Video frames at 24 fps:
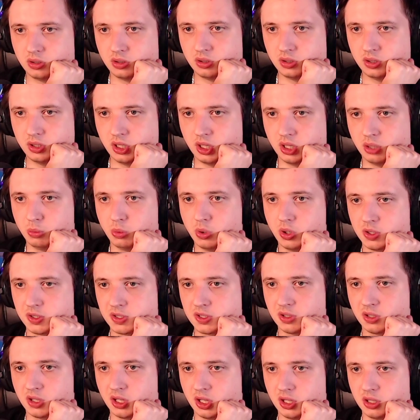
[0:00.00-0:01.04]
Yeah, it was,
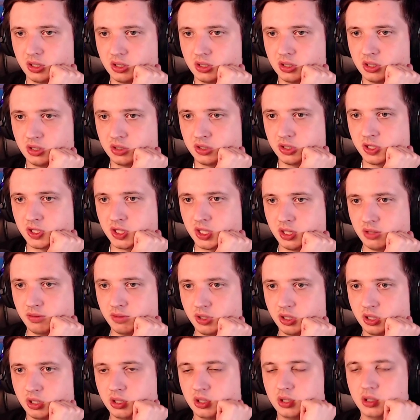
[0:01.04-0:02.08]
okay, now she's
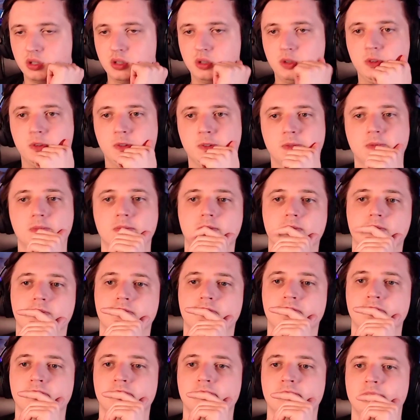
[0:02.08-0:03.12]
leaving.
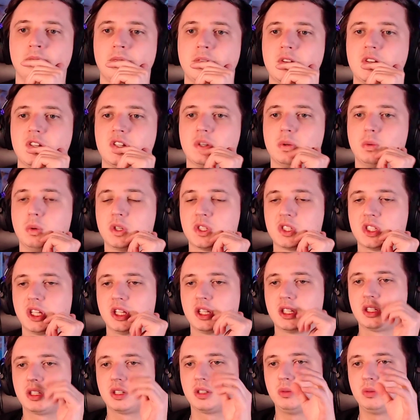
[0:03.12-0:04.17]
So was that